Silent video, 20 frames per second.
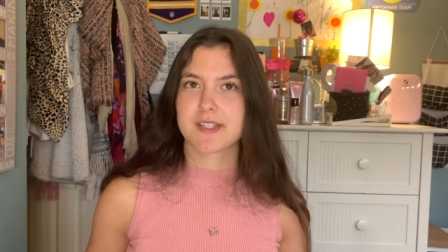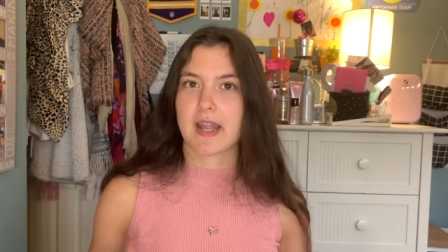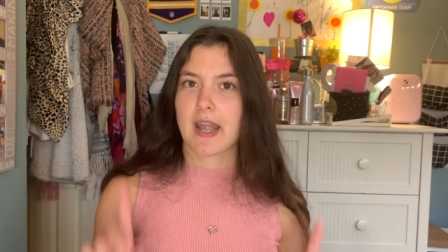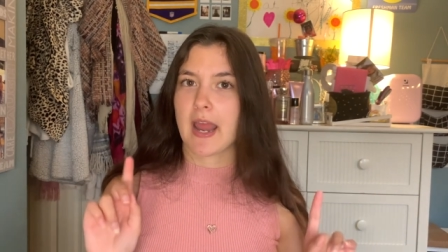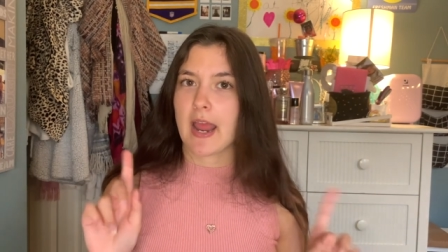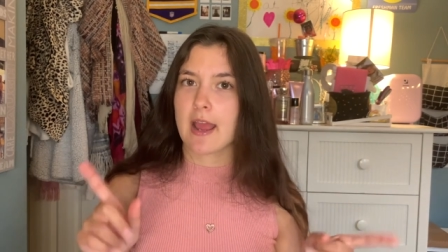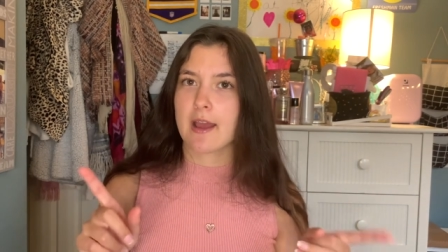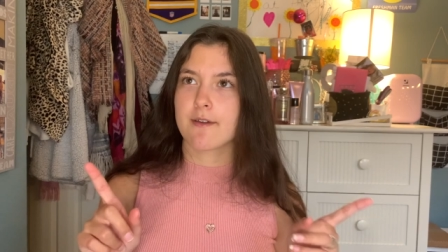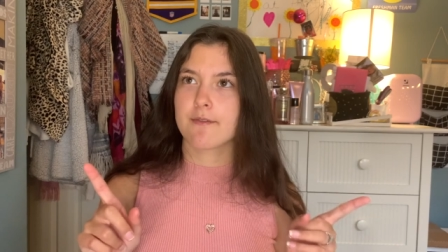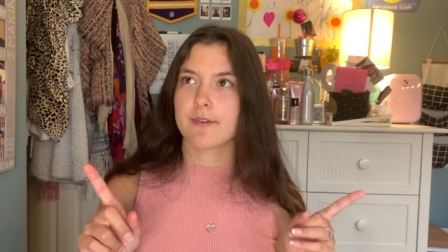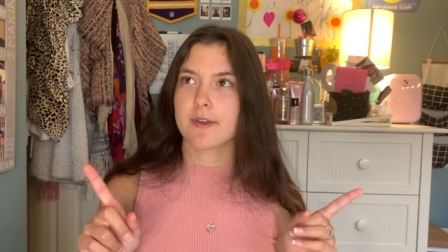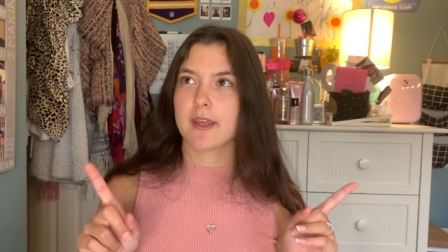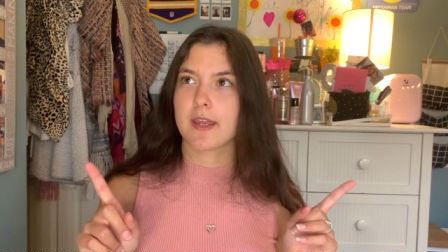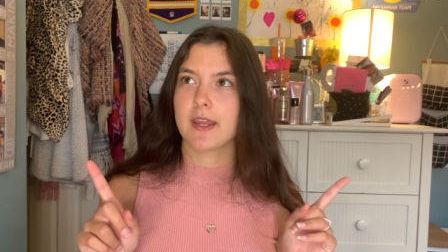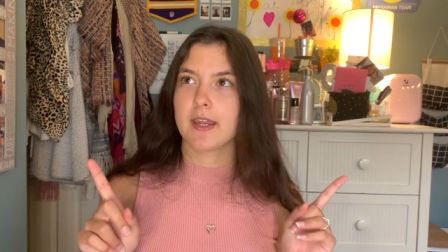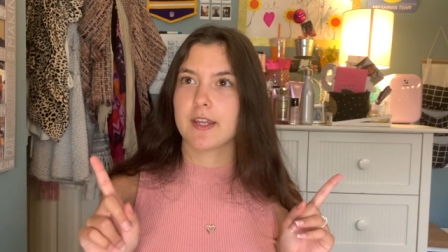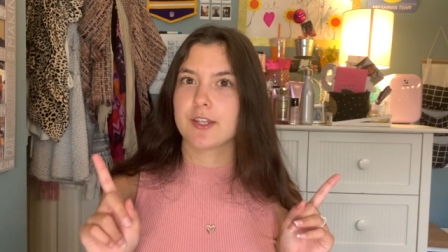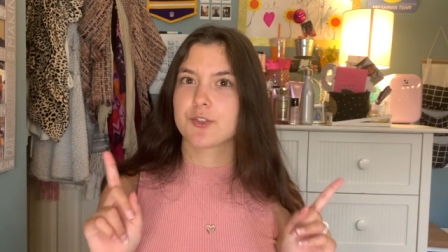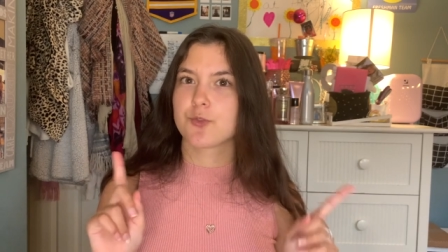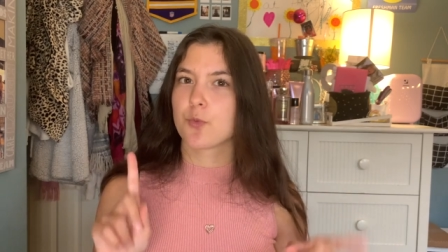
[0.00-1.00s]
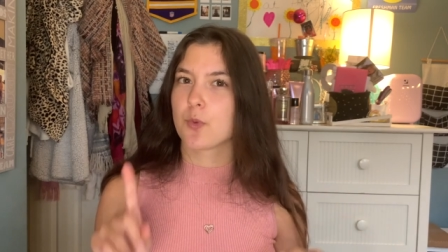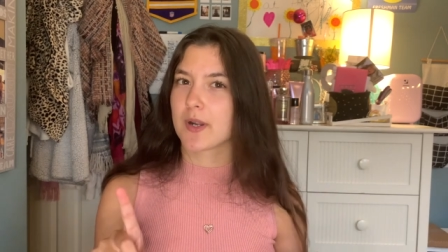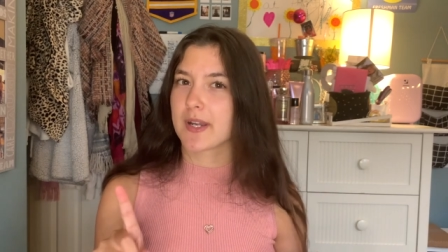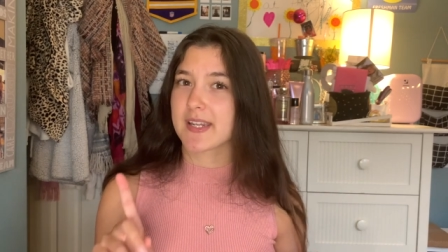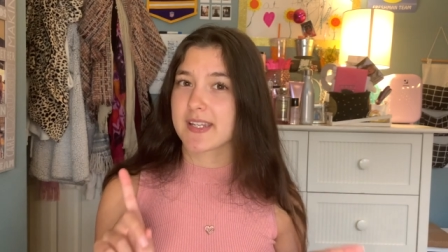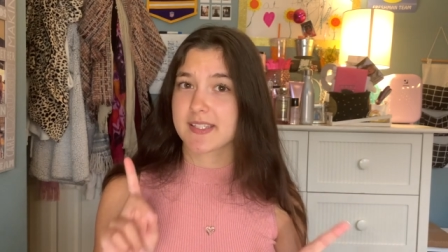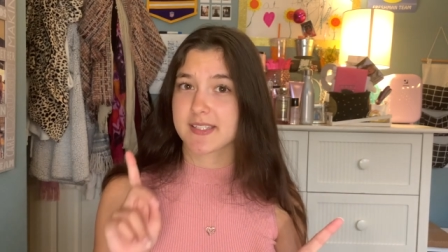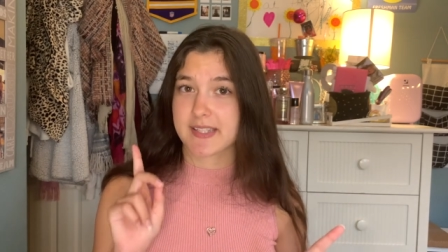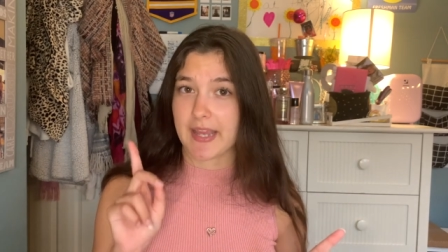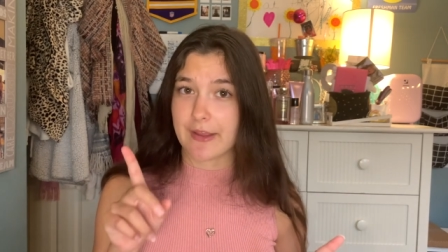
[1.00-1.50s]
and I have a
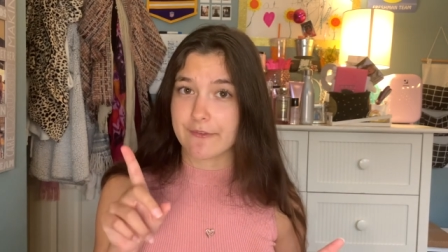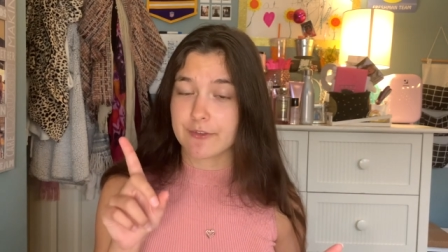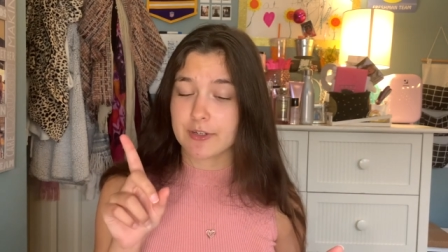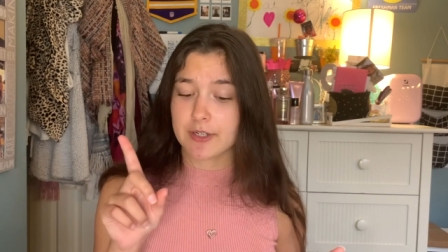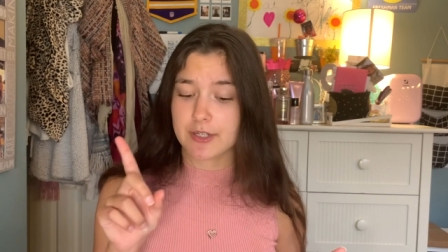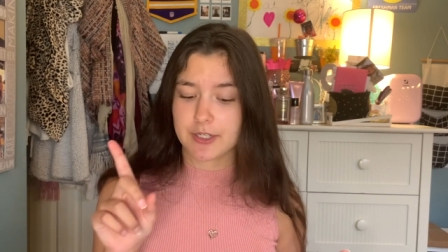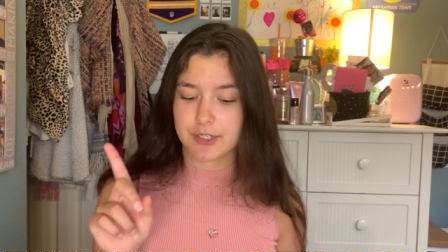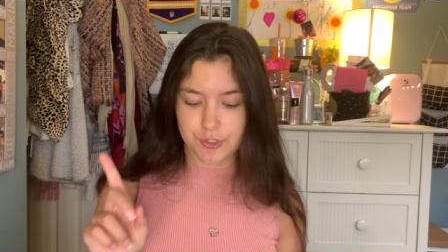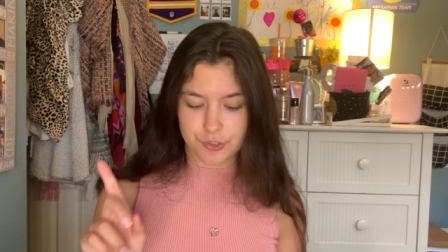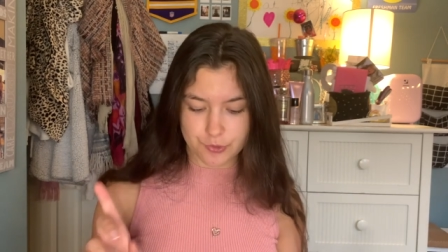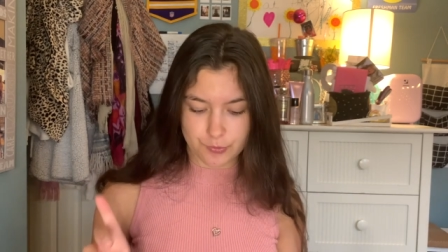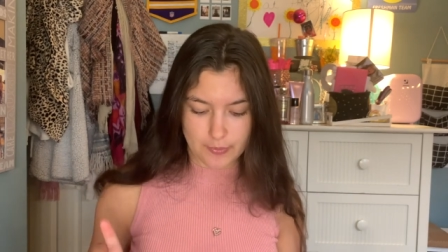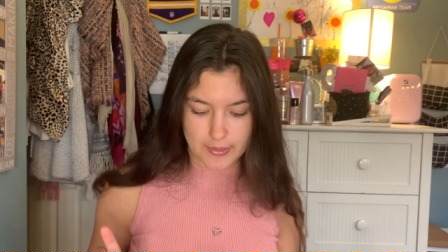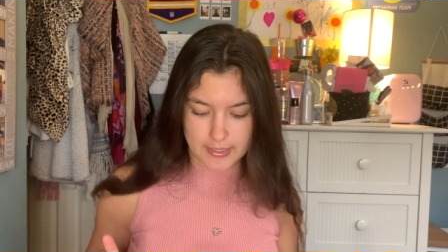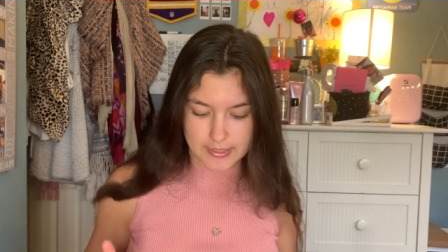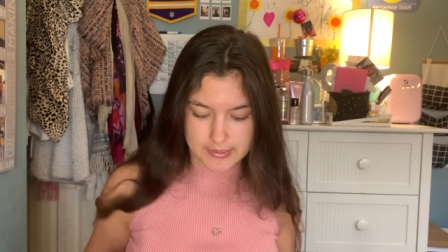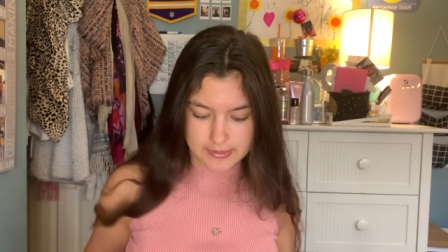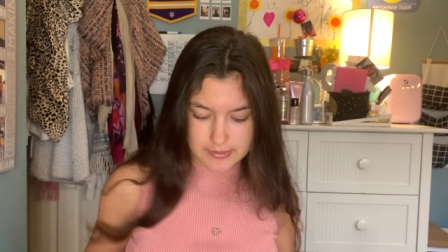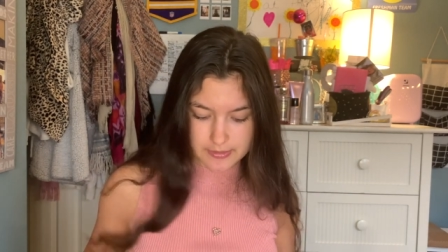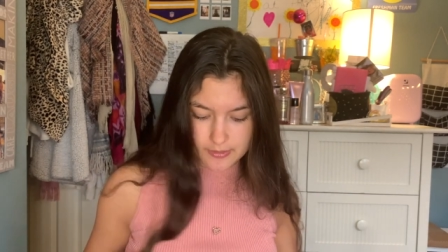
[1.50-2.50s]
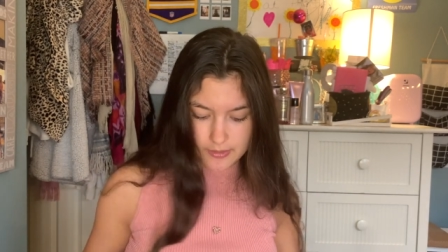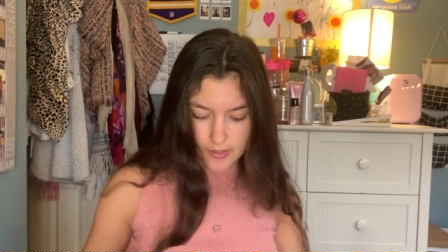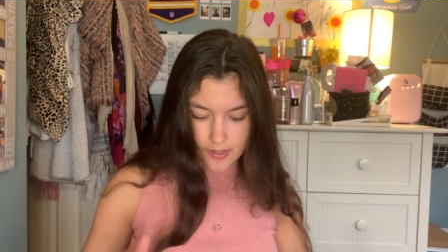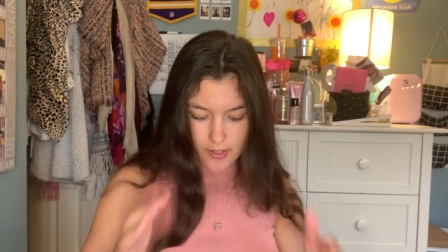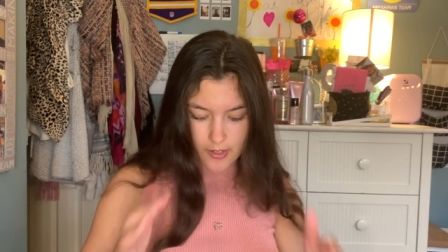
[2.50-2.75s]
27 inch waist.